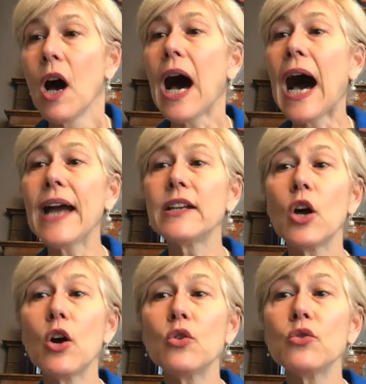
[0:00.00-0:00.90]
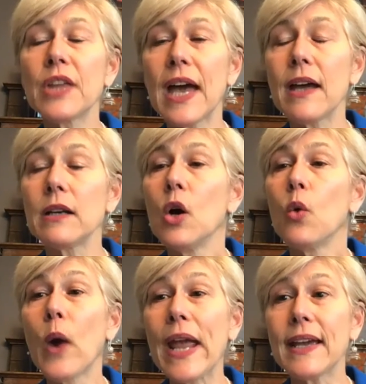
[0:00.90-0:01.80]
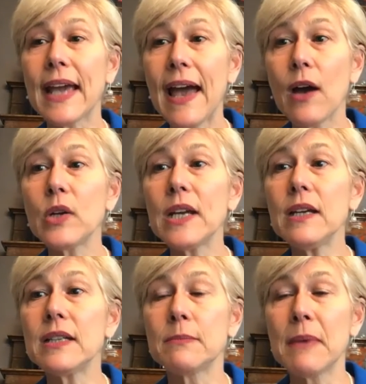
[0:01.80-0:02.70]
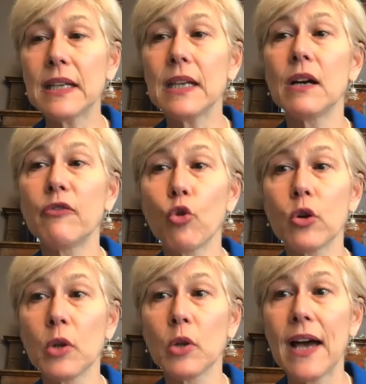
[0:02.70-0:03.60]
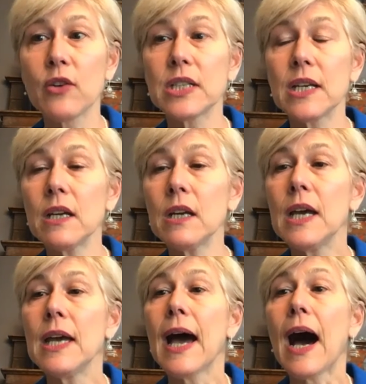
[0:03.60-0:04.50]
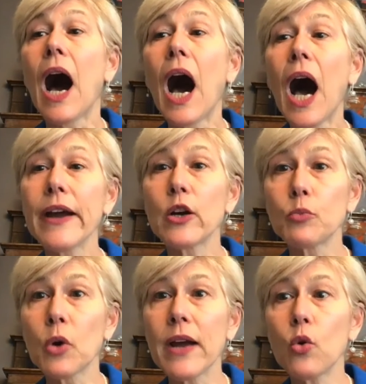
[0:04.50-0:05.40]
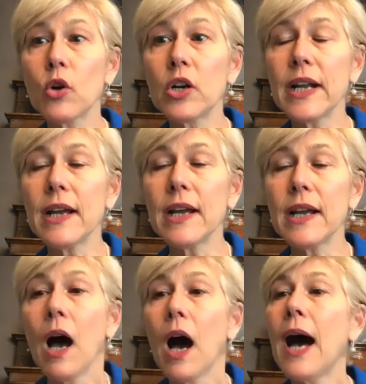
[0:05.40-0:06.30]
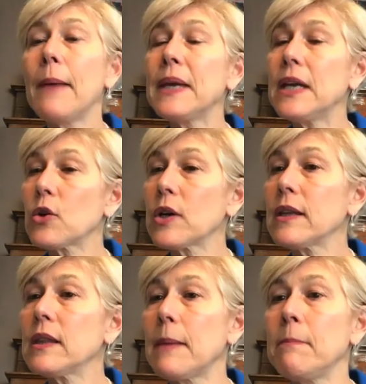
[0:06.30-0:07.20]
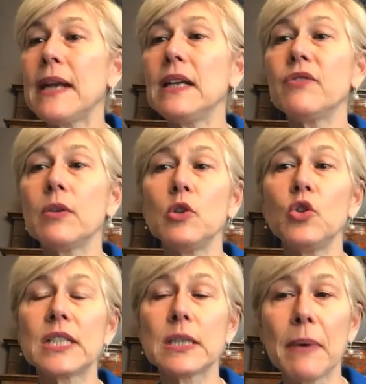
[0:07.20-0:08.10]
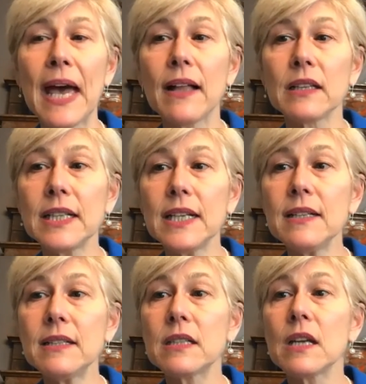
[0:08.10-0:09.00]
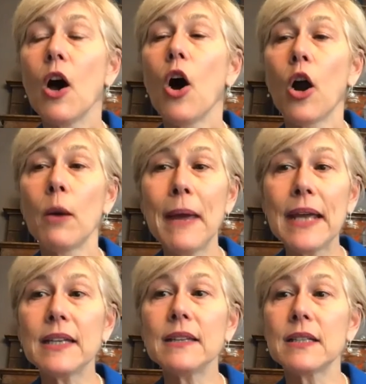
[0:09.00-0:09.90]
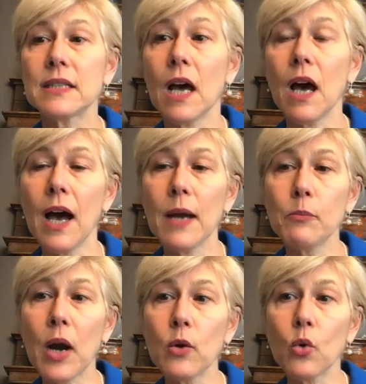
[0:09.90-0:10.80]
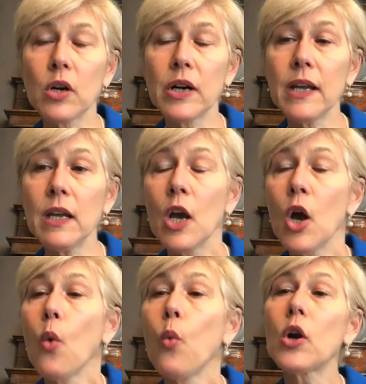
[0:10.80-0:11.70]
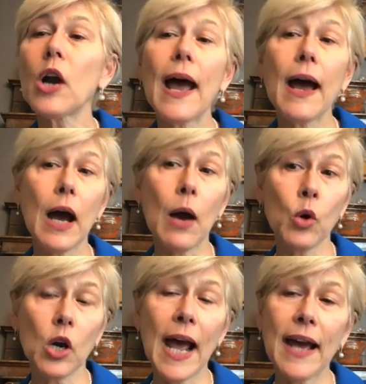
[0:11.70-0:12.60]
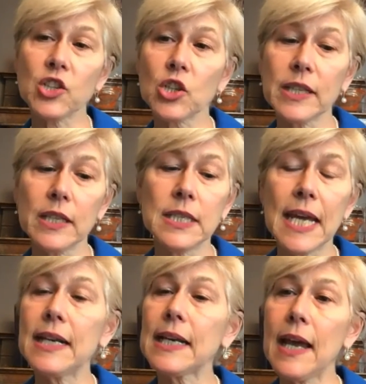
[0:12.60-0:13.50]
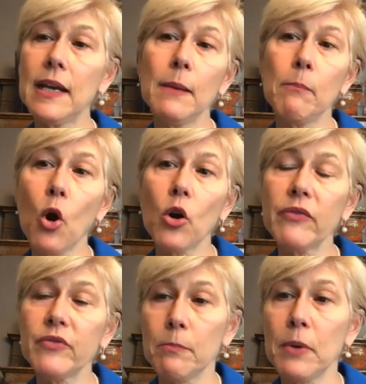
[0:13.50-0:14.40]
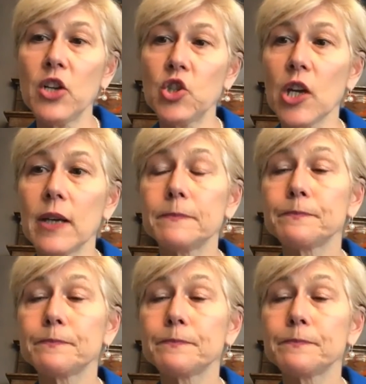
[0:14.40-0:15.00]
I know that Wake County is making affordable housing a higher priority. I'm hearing that many of the municipalities are making this a high priority. We're actually dedicating part of the budget